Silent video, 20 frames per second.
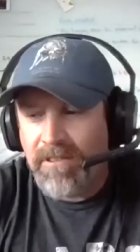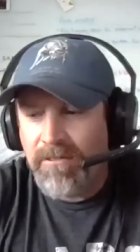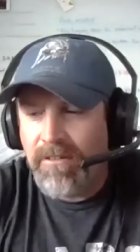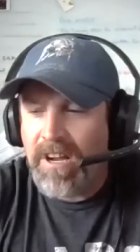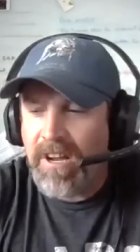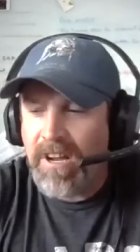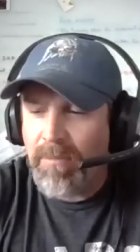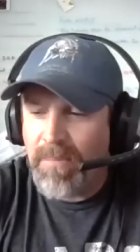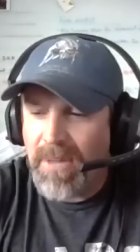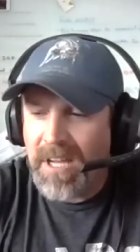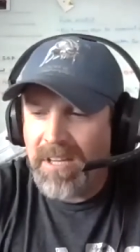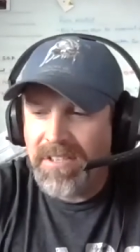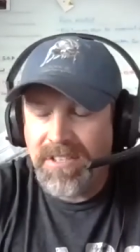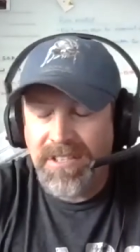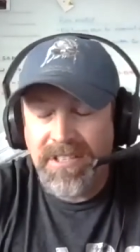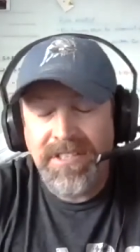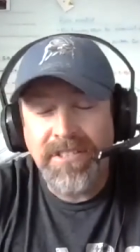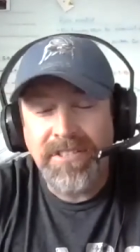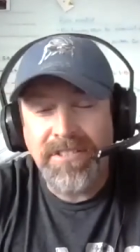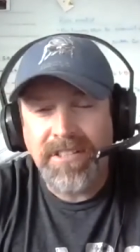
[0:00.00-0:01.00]

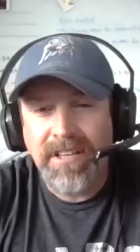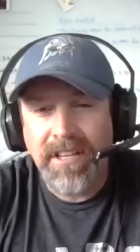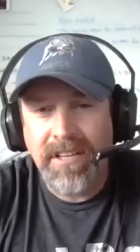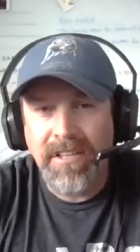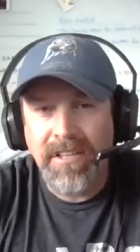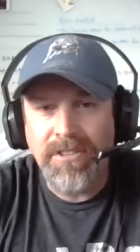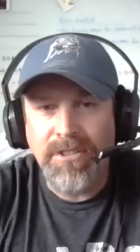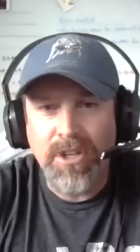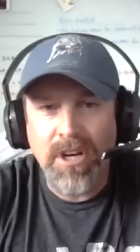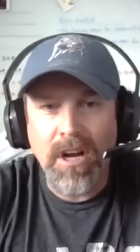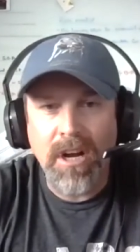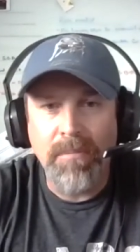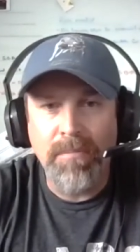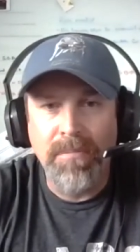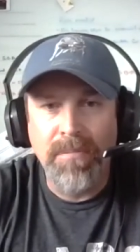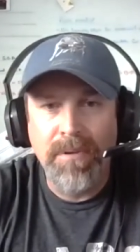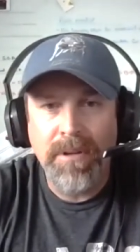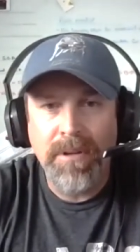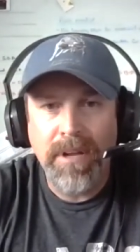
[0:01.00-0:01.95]
recommend just getting a job